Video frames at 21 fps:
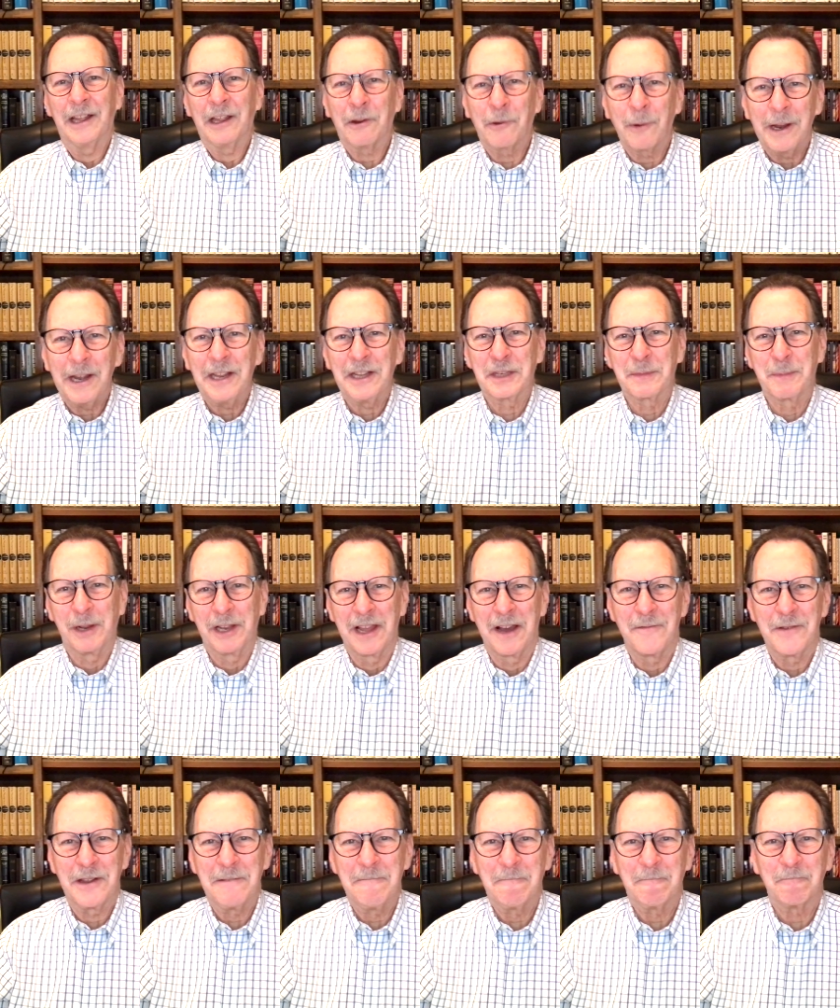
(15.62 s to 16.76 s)
Greetings,
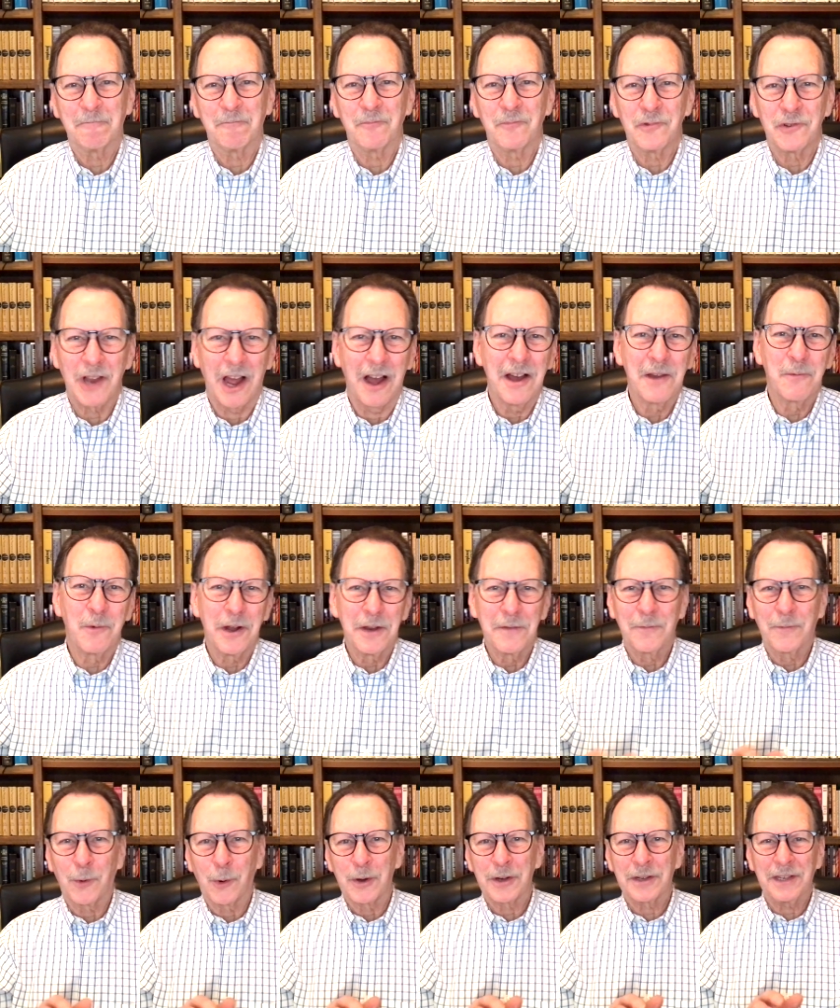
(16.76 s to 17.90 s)
beloved. John
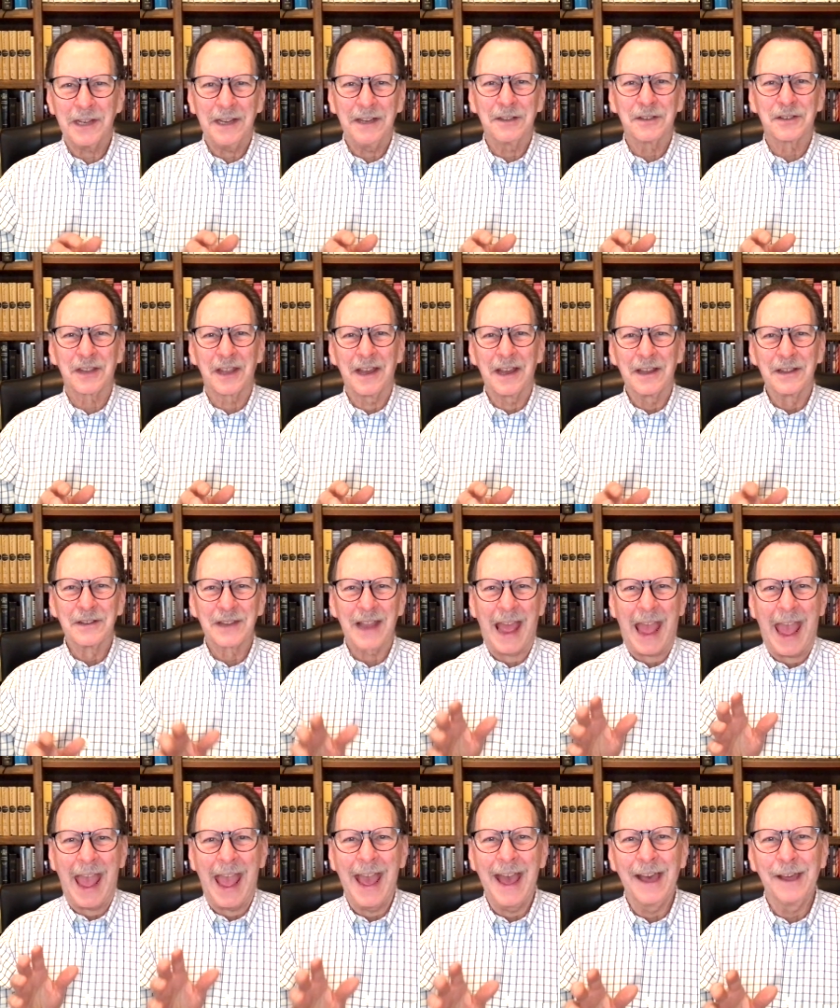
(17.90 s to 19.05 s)
1:14 says,
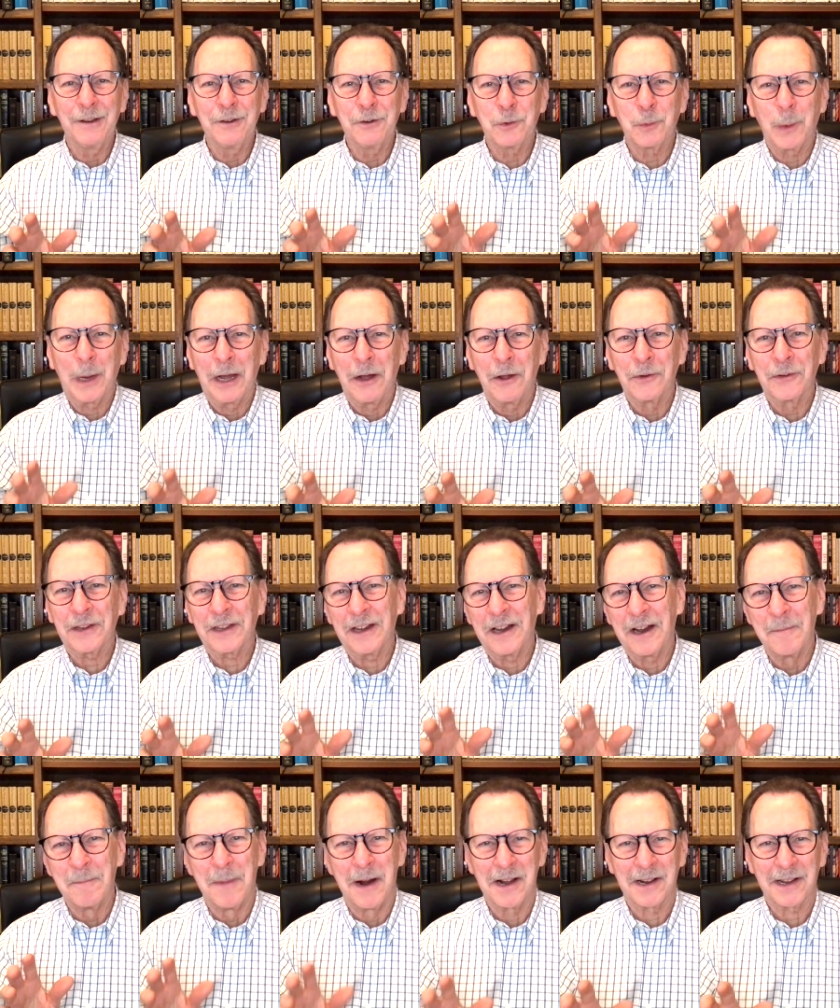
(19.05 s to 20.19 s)
"And dwelt
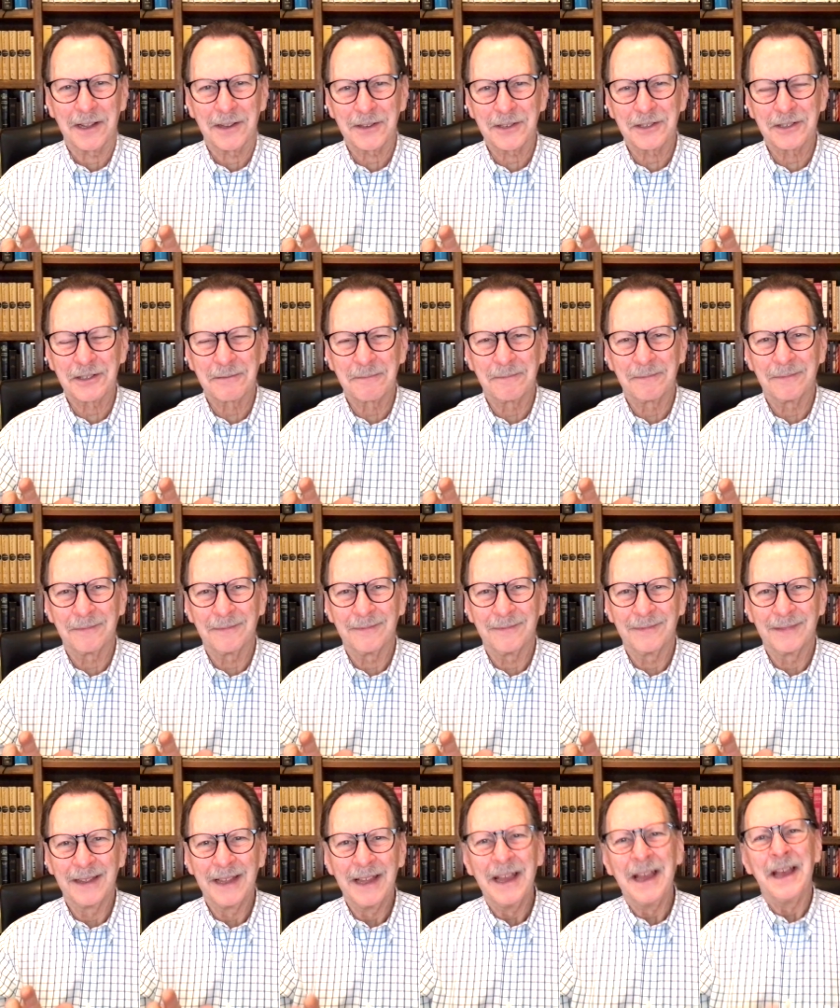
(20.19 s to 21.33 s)
among us."
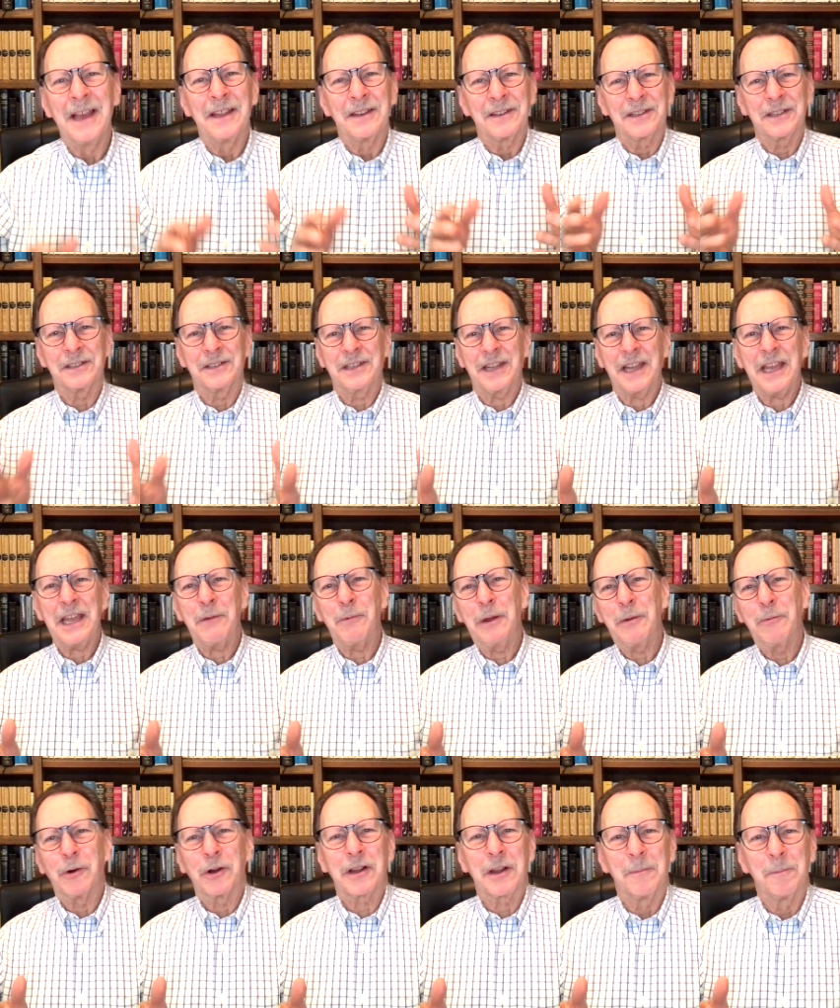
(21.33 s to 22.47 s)
Today we
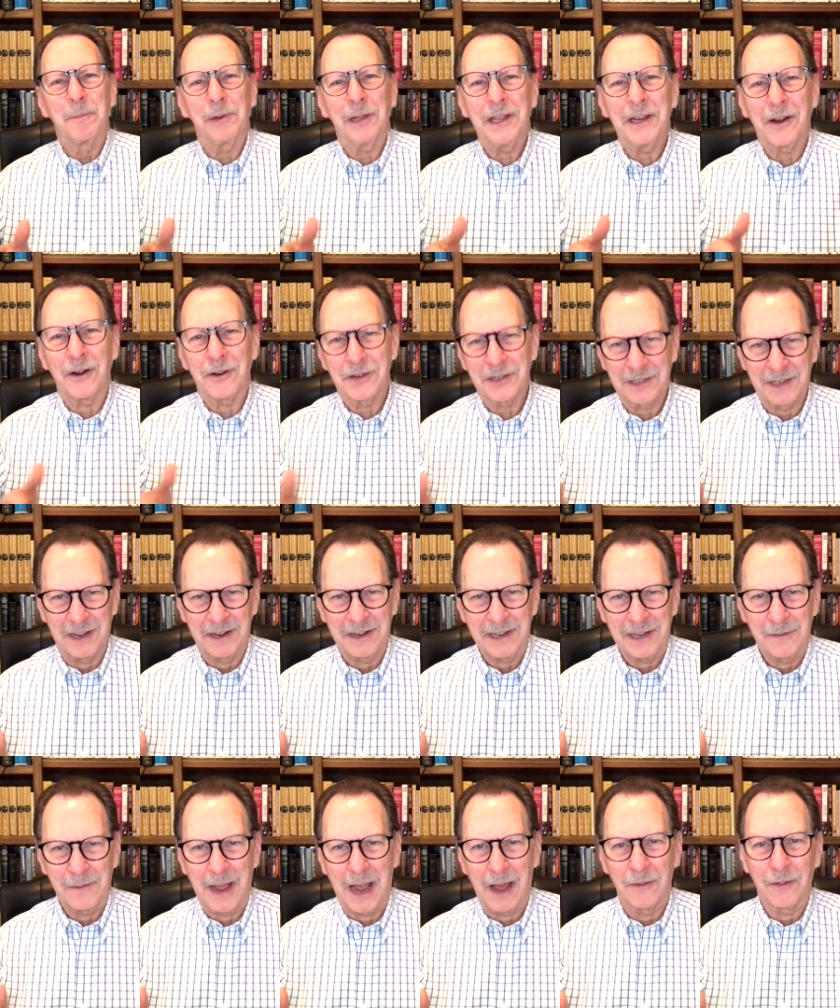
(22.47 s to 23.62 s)
will complete our study
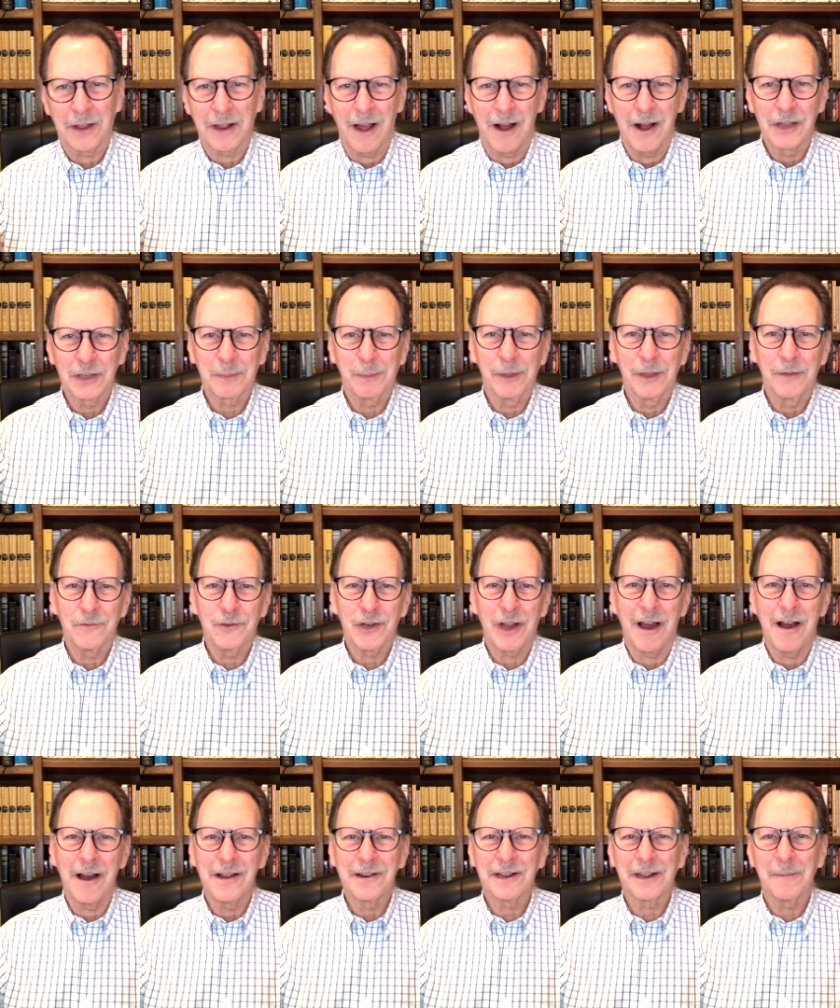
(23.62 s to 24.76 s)
of how the Gospel of
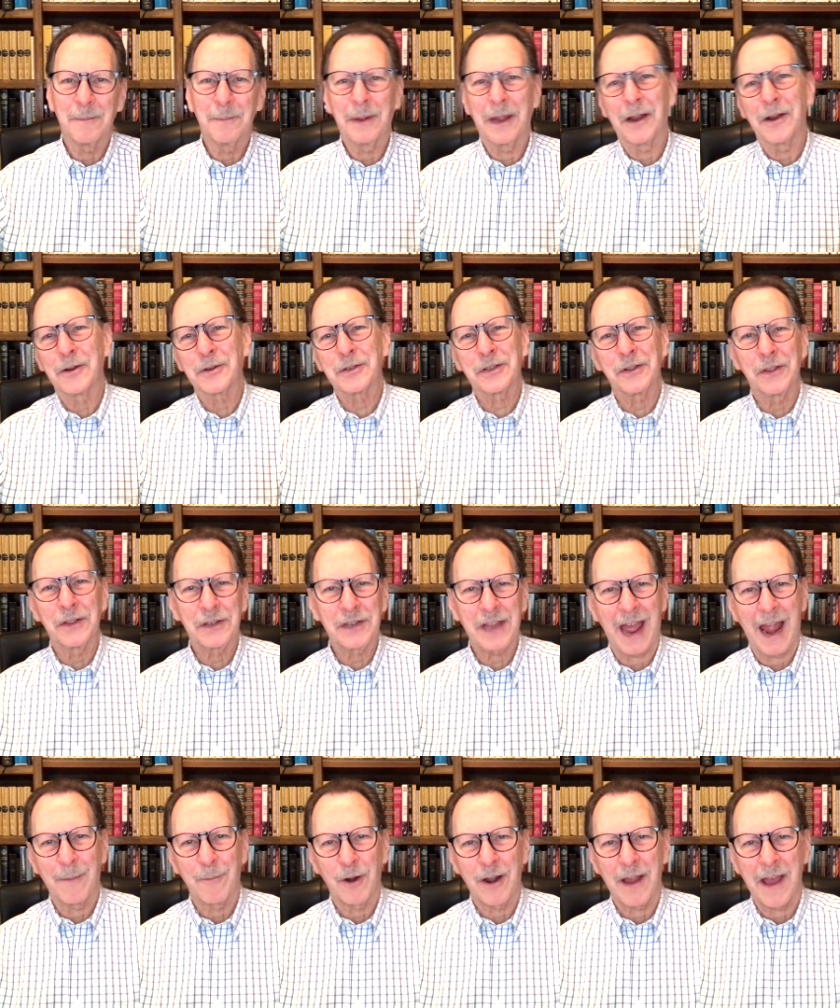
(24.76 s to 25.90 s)
John compares to the
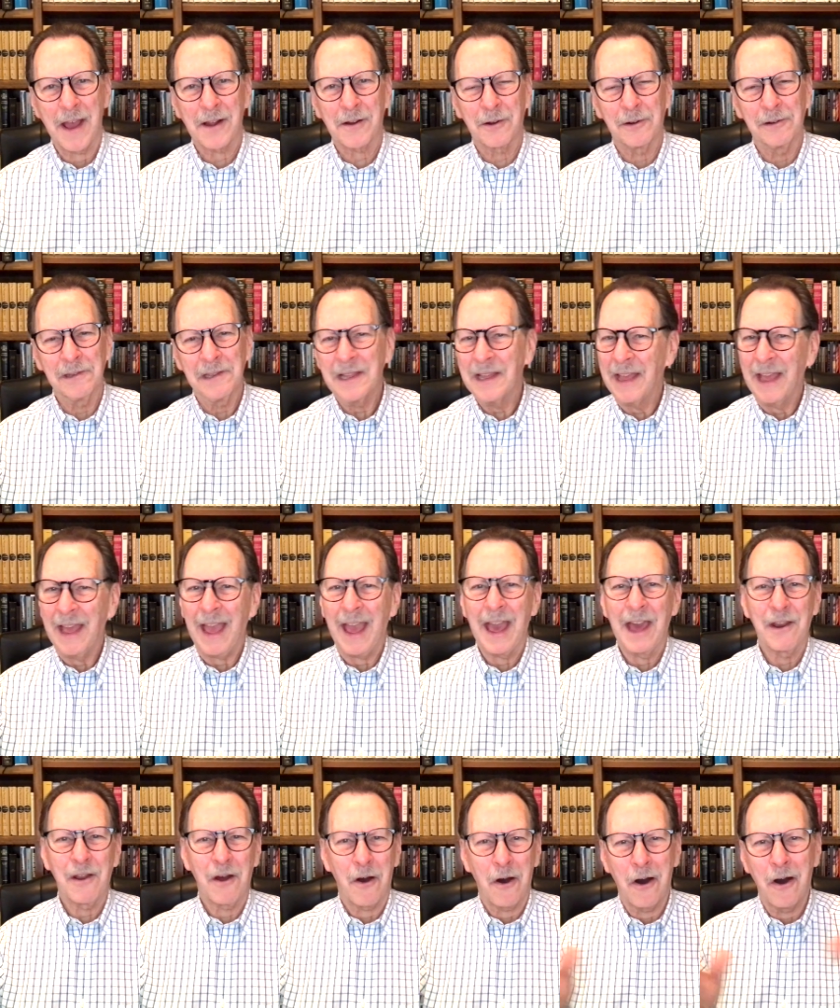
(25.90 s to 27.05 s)
tabernacle
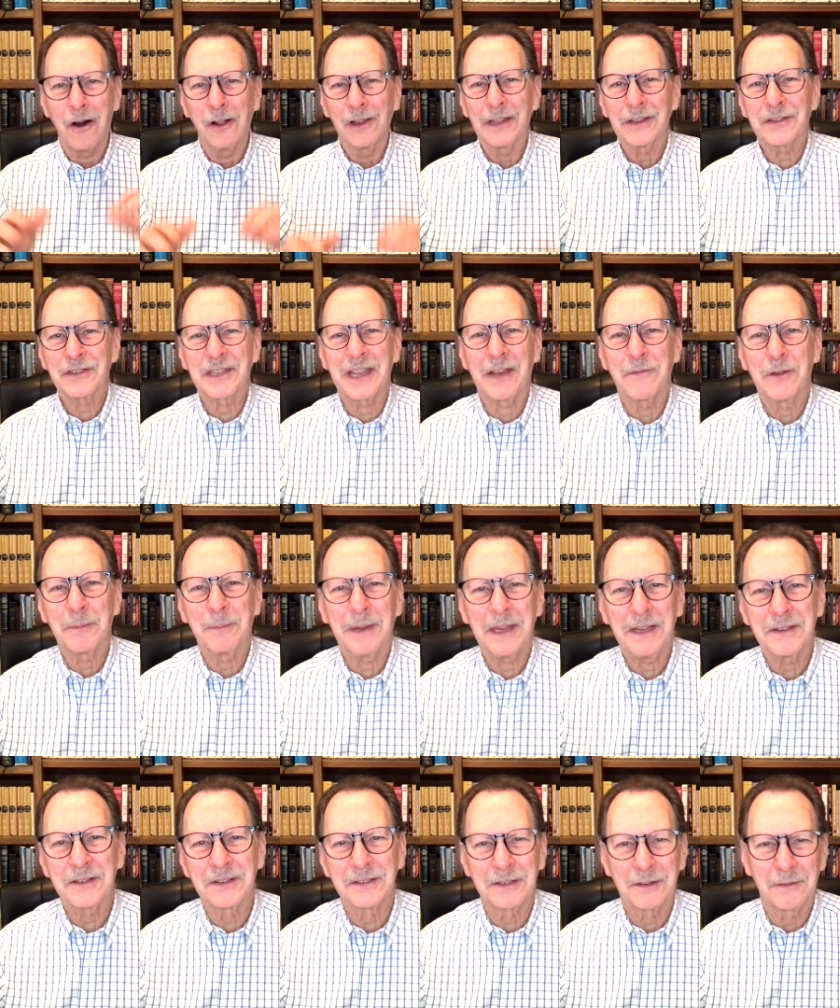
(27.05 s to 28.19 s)
and all its seven
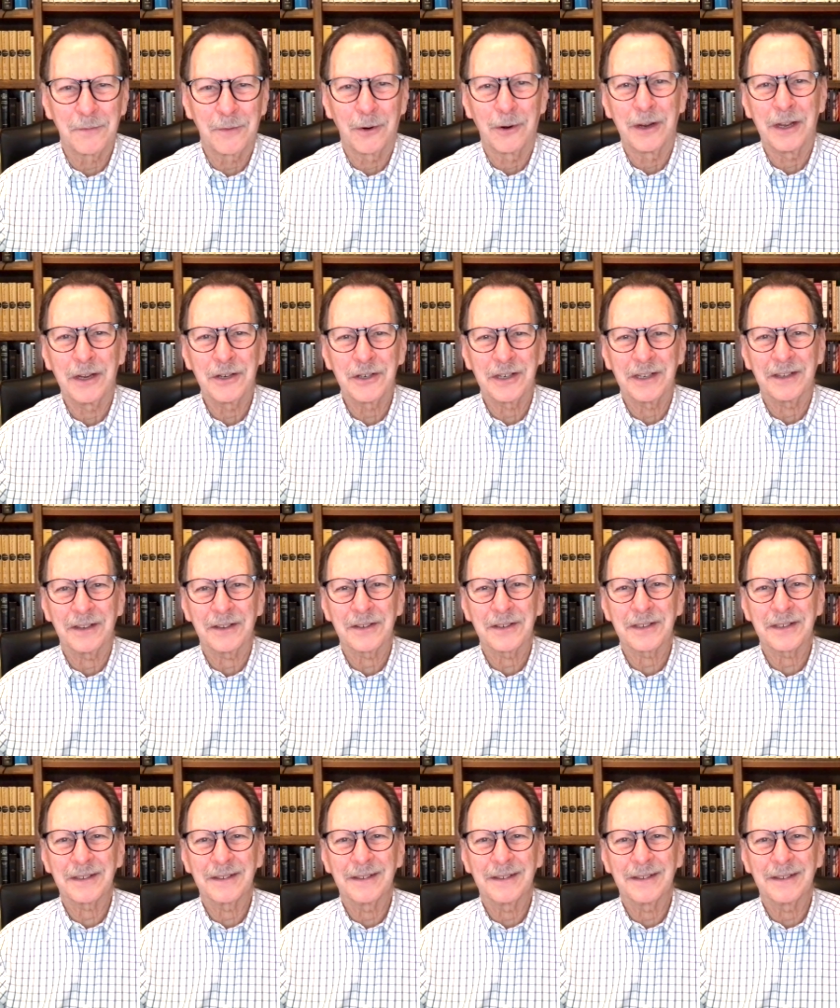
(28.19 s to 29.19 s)
pieces of furnishings.